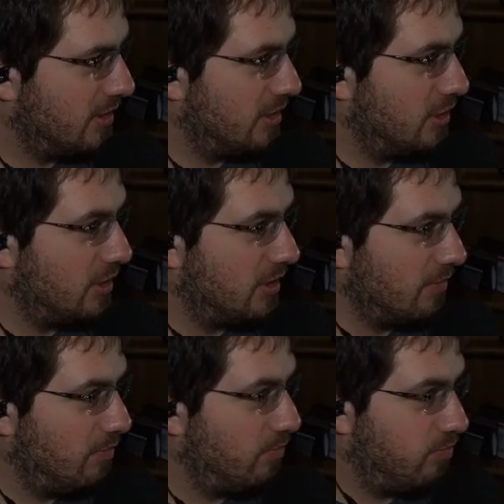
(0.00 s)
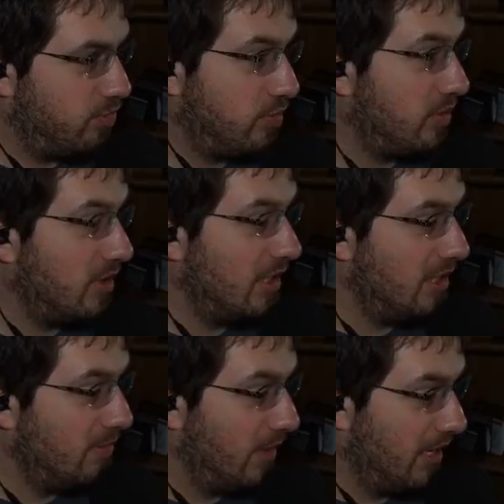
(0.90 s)
it's just
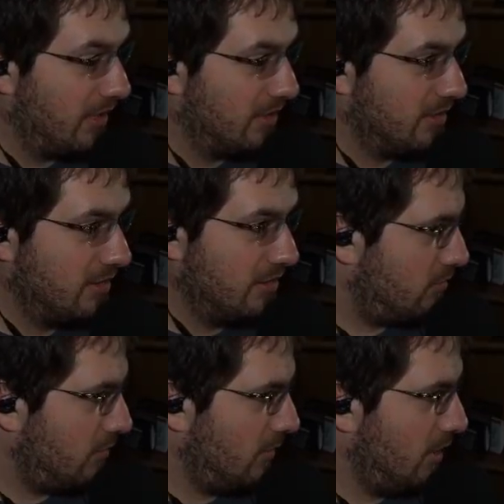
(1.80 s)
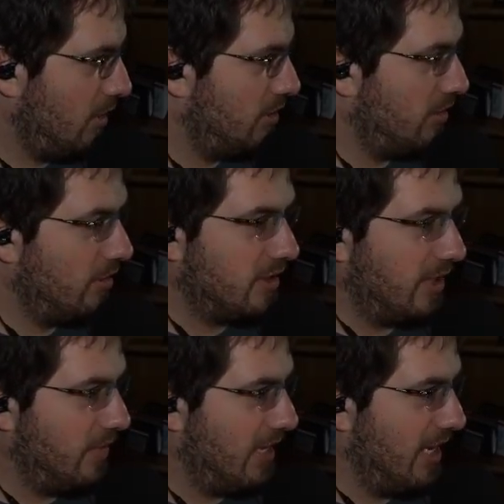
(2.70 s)
completely bollocks. So it looks
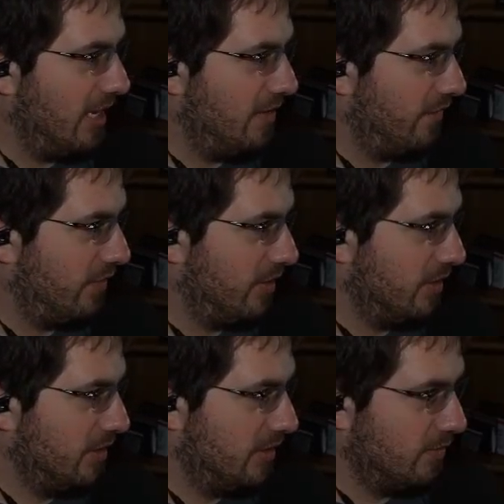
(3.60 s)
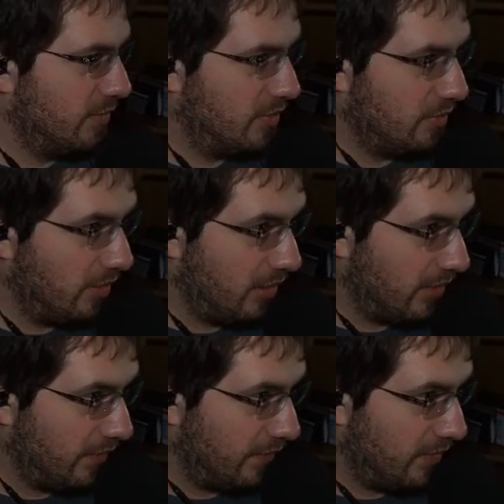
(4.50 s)
like we have some sort
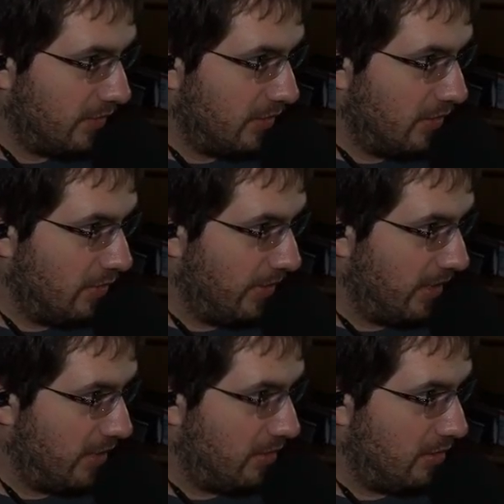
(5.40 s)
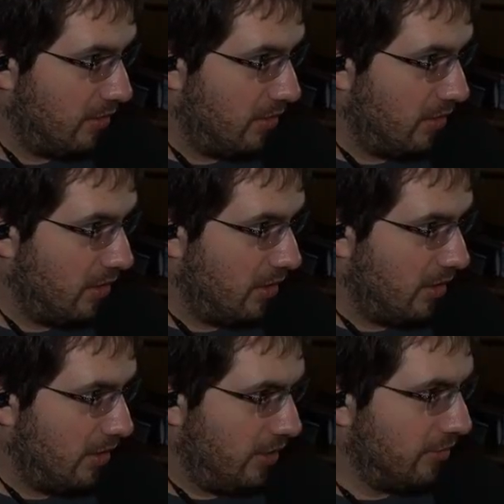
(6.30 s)
of... Wait.
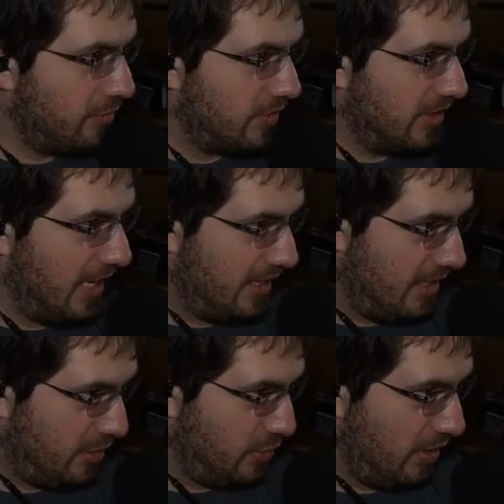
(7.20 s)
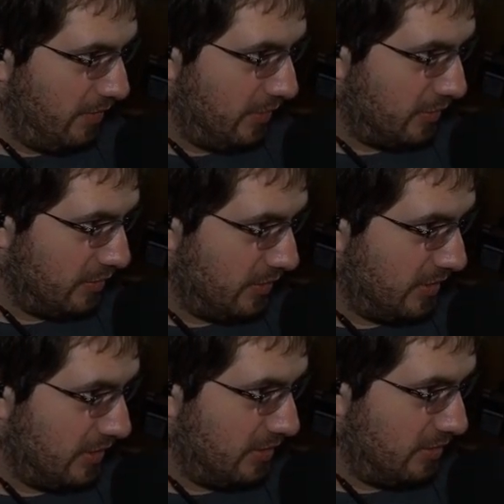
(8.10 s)
Used for stocking, trading resources,
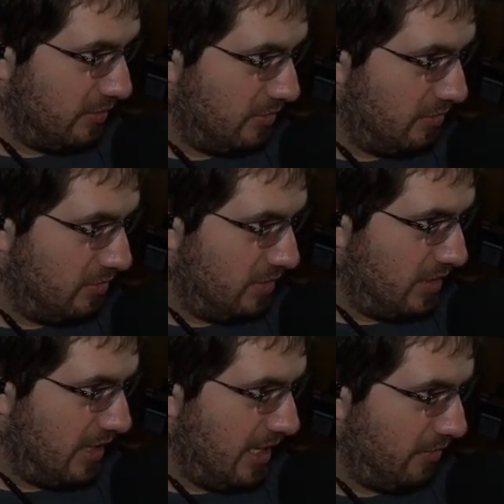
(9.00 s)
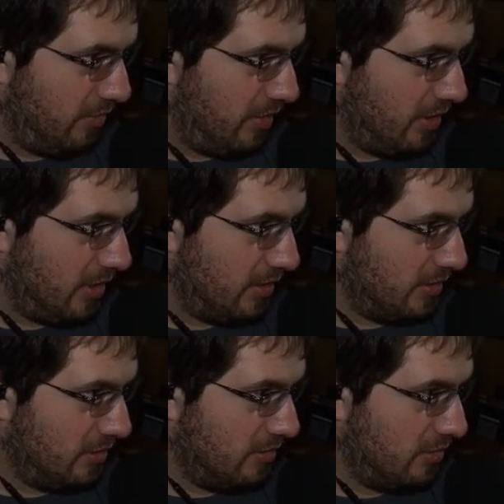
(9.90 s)
and gathering hut.
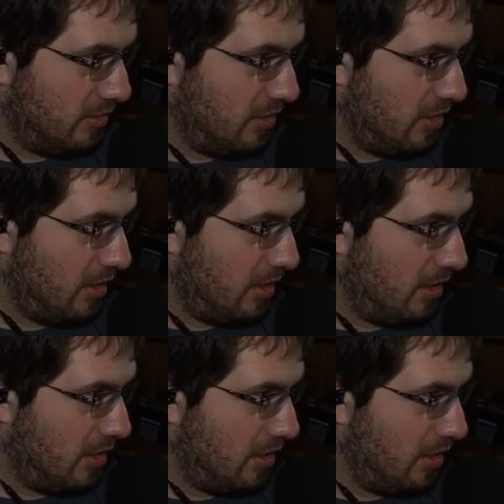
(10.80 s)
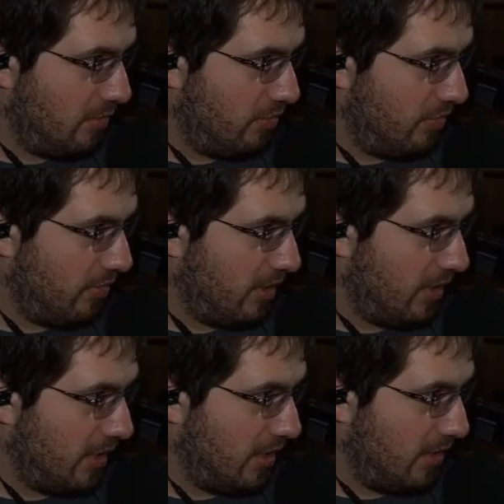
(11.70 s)
Uh,
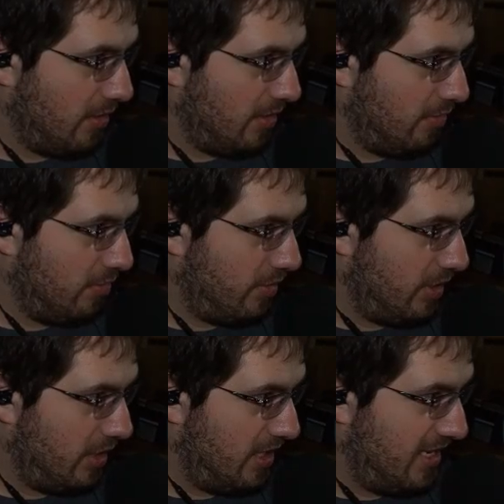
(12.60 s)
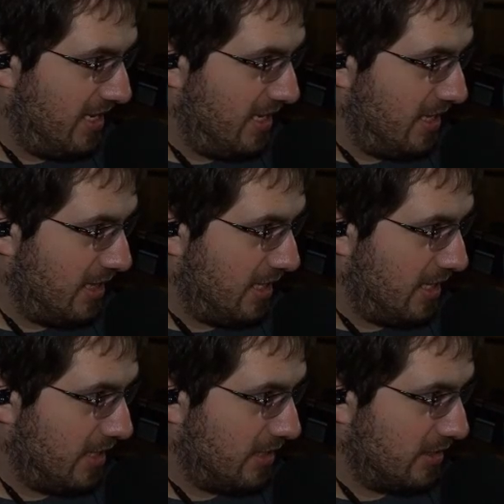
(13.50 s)
probably need that.